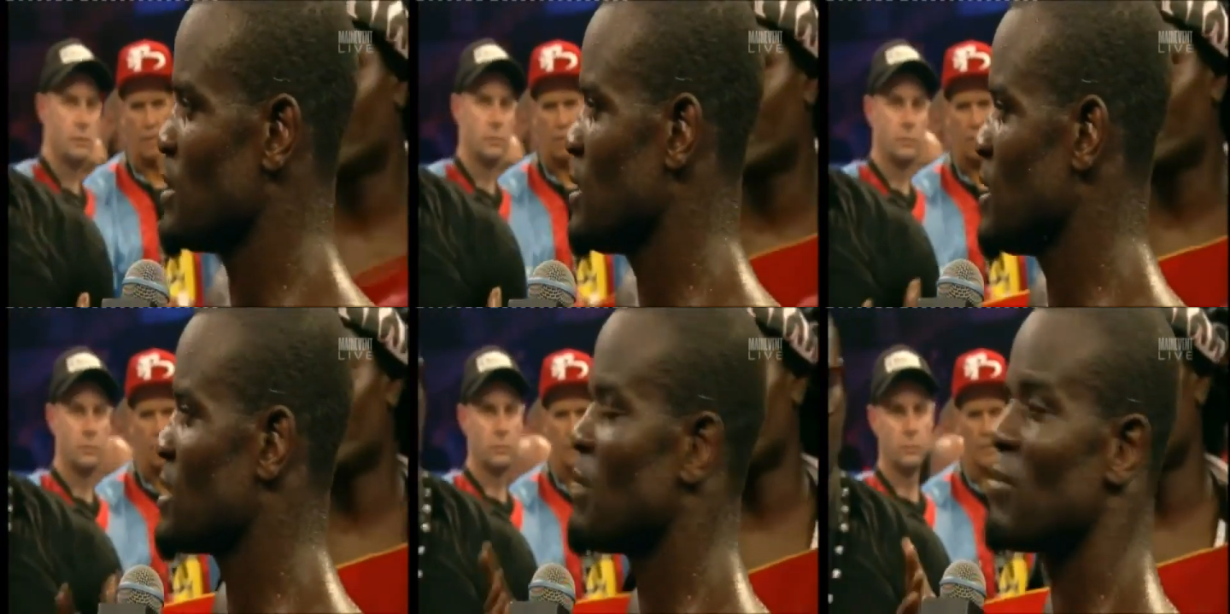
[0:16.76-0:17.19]
Speaker 1: He's
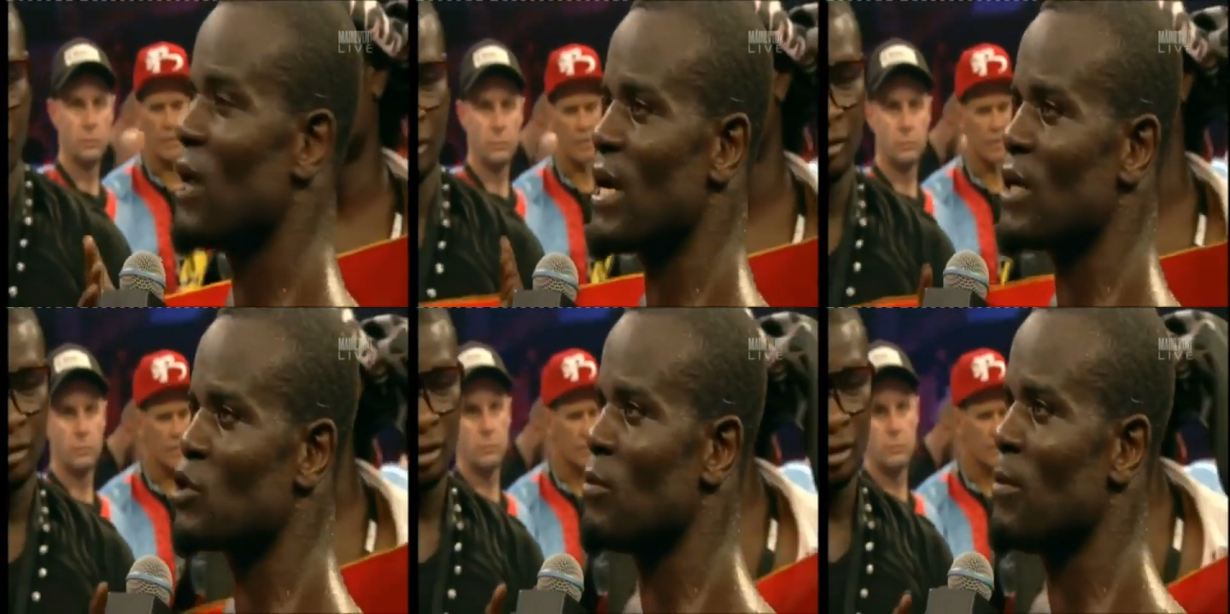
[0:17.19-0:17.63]
a brother
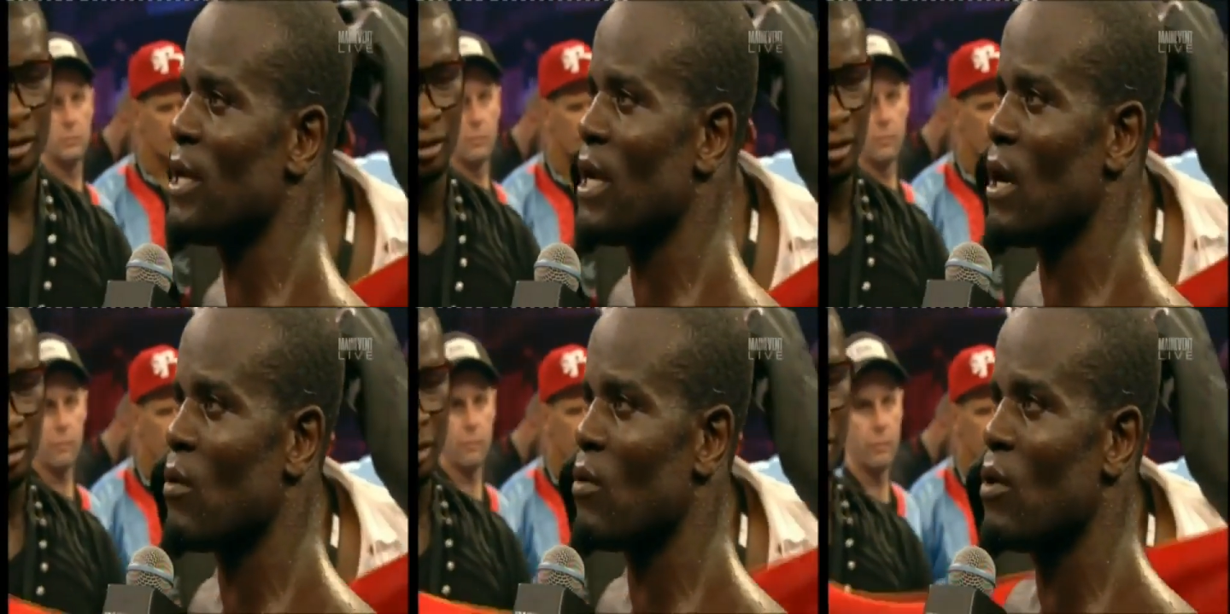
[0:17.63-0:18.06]
to me
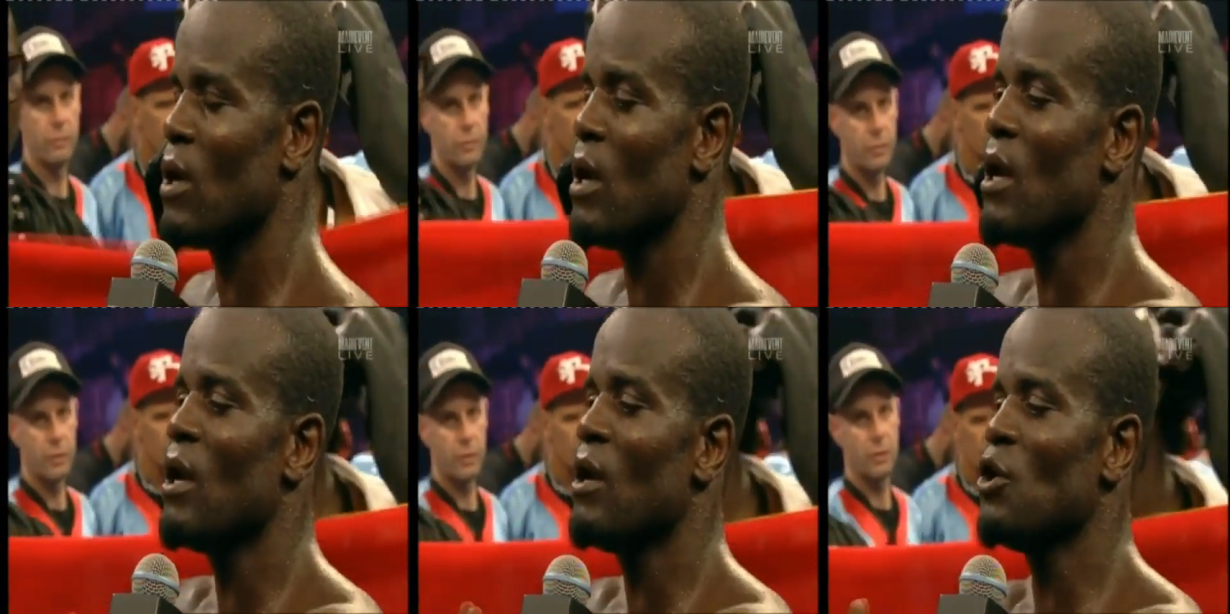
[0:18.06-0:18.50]
now.
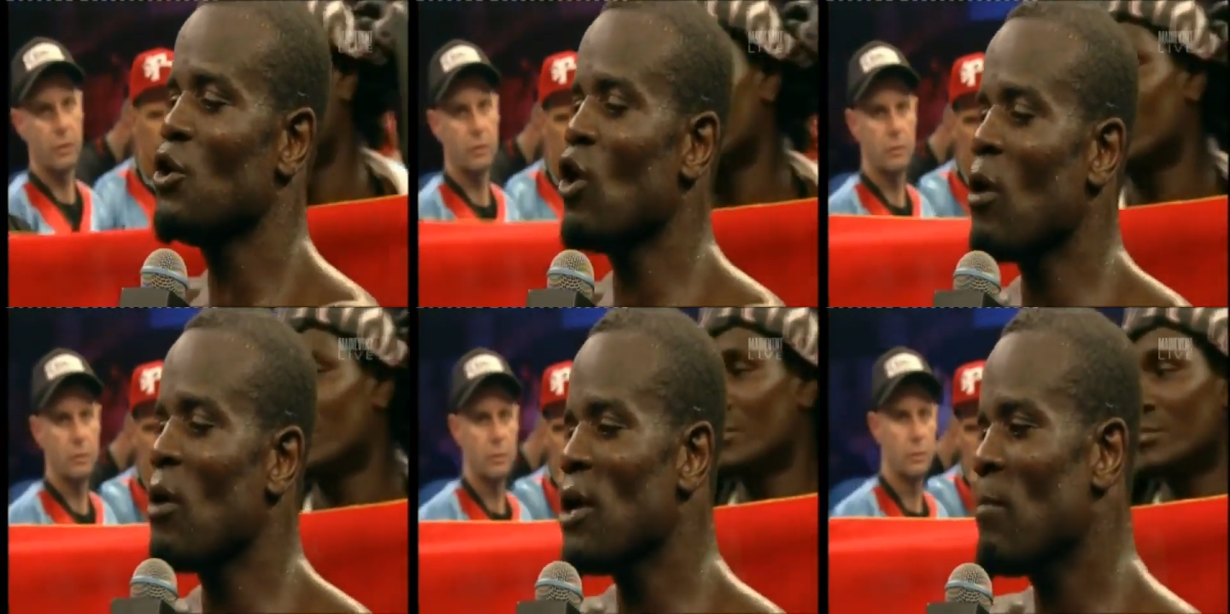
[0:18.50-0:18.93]
You know,
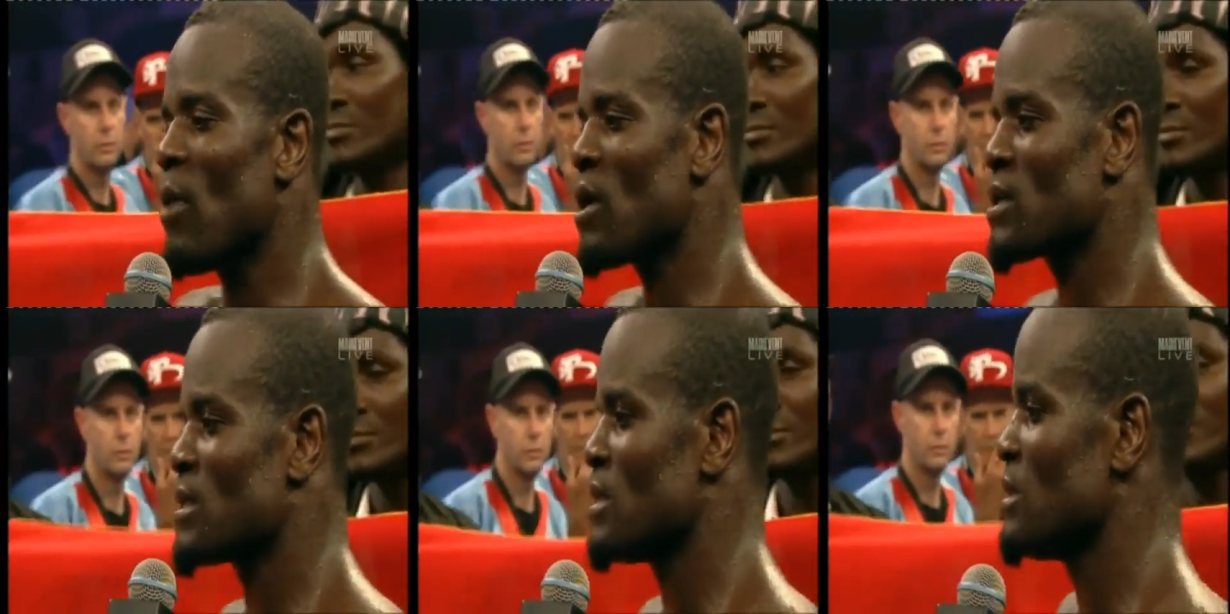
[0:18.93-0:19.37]
in
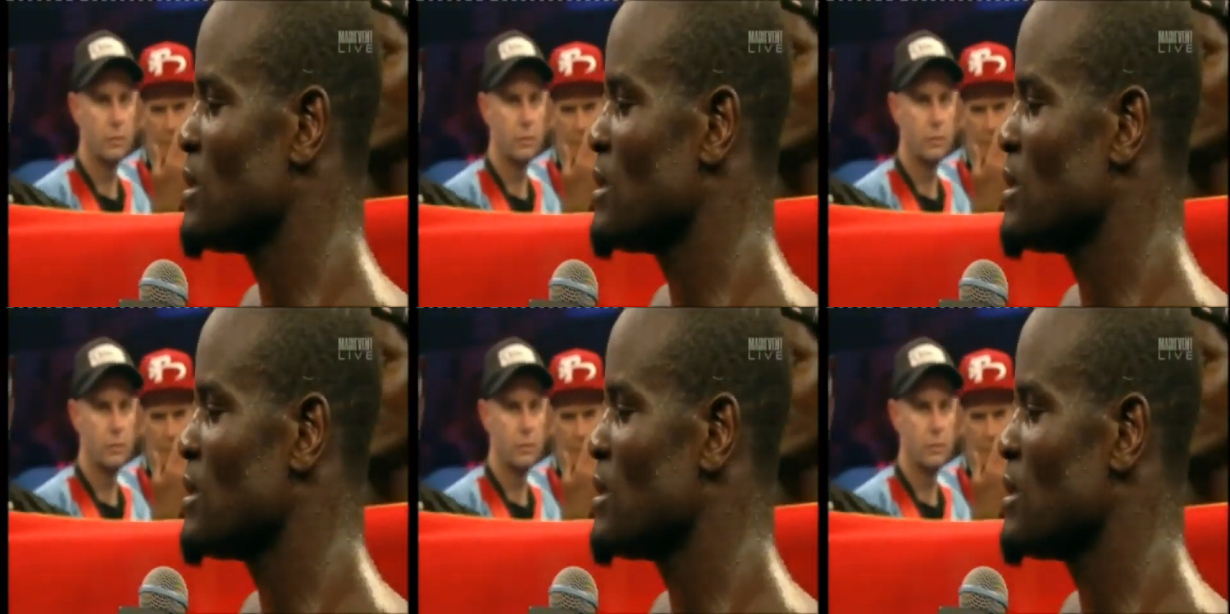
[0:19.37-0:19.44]
boxing,